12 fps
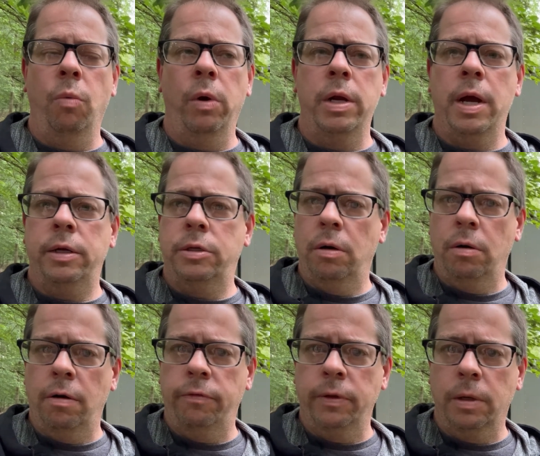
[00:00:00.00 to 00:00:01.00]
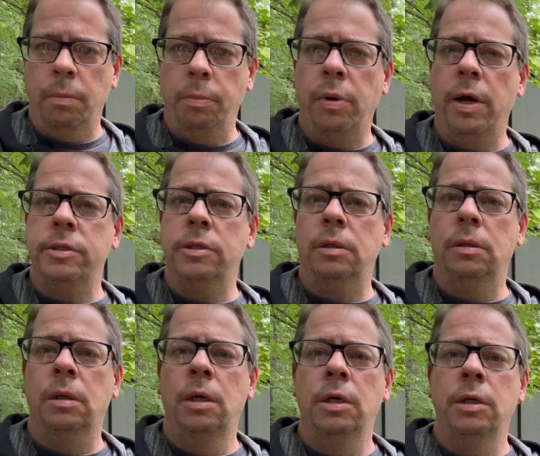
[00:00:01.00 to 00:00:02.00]
not turn off the
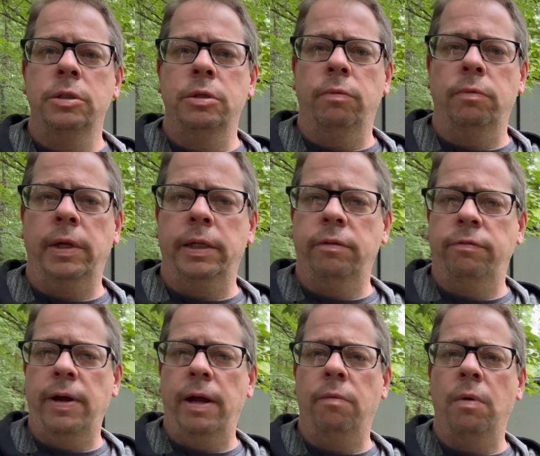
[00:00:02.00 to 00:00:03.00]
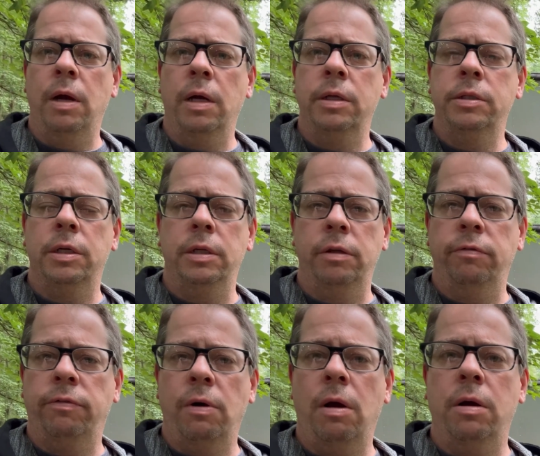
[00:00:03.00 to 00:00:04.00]
compressor to let the fan run, to
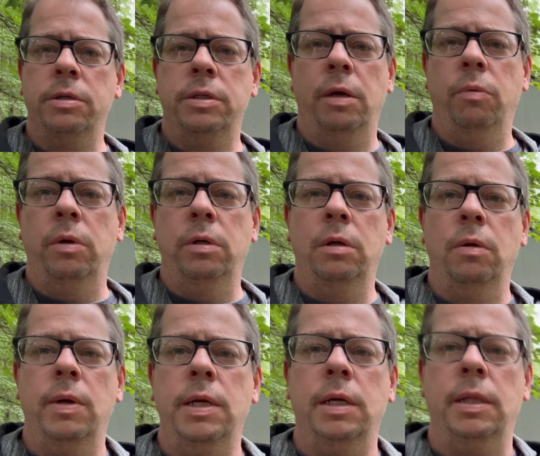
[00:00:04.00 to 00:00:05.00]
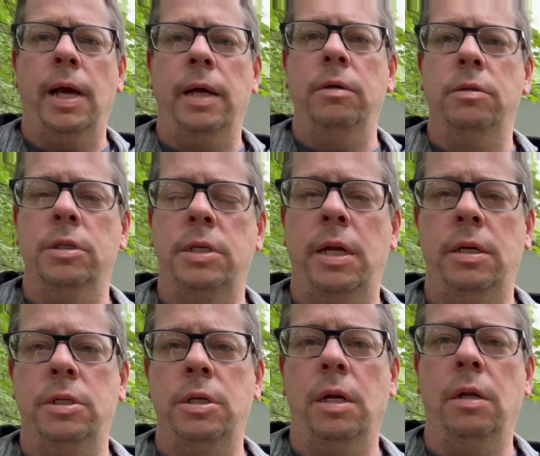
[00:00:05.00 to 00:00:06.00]
defrost. It wouldn't do any of that. You just had to
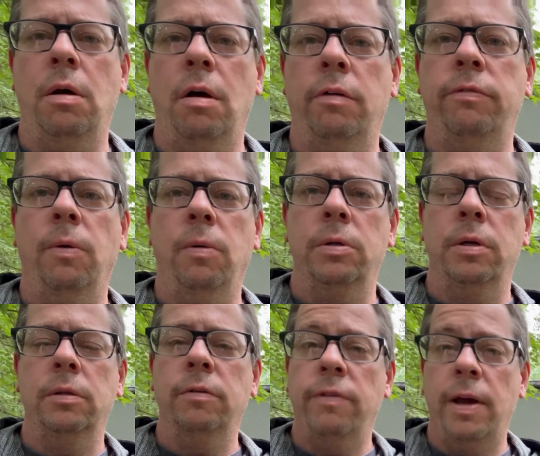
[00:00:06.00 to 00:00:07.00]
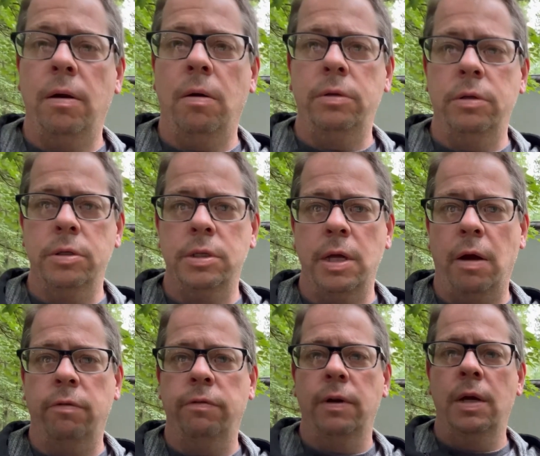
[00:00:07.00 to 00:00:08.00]
shut it off or turn the fan on
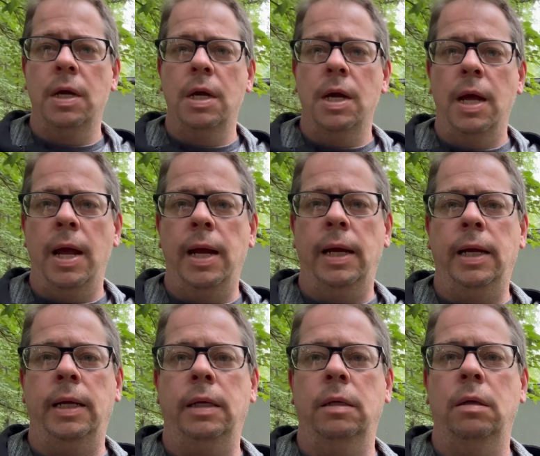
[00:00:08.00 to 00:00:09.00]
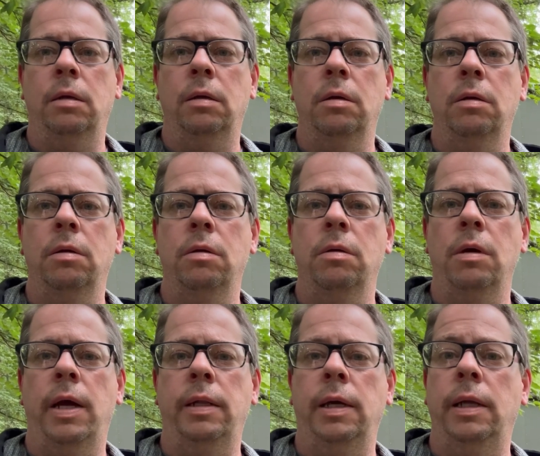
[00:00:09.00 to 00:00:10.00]
yourself and
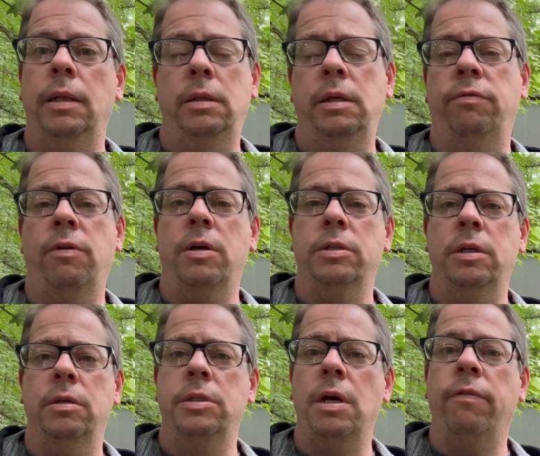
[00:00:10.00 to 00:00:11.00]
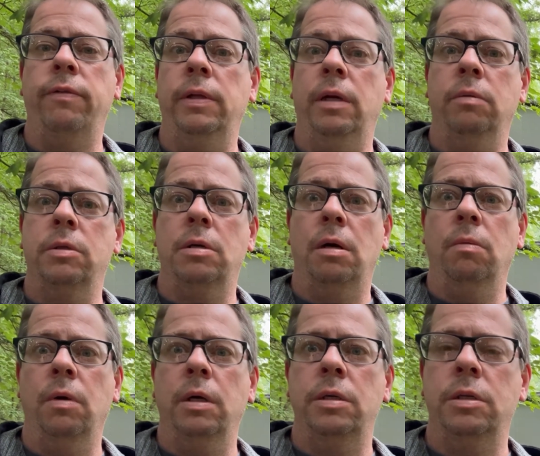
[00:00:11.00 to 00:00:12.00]
defrost it yourself, and then it would start
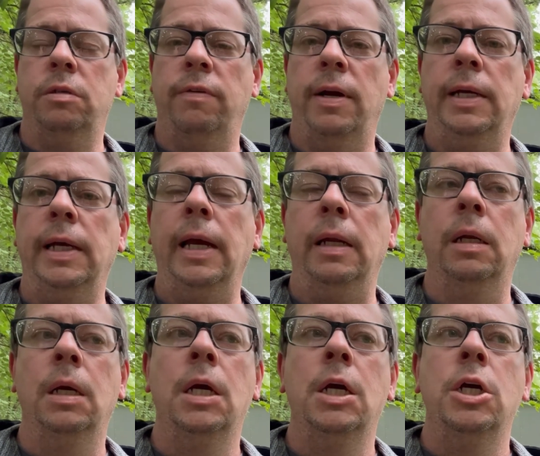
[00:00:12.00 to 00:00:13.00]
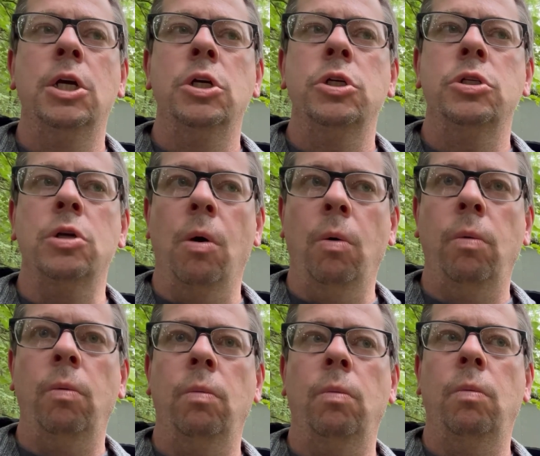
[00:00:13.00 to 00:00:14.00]
working just fine again. So
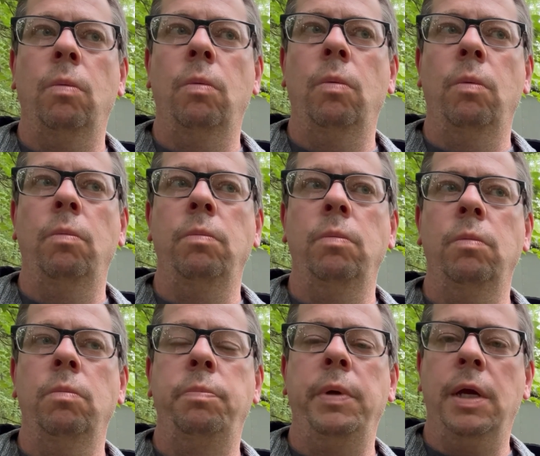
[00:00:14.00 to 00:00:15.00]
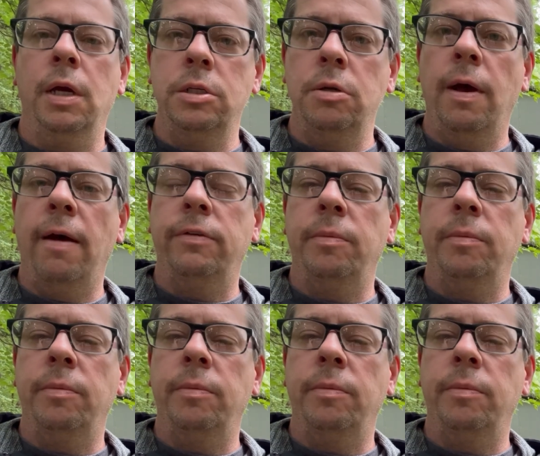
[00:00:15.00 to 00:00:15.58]
because you have to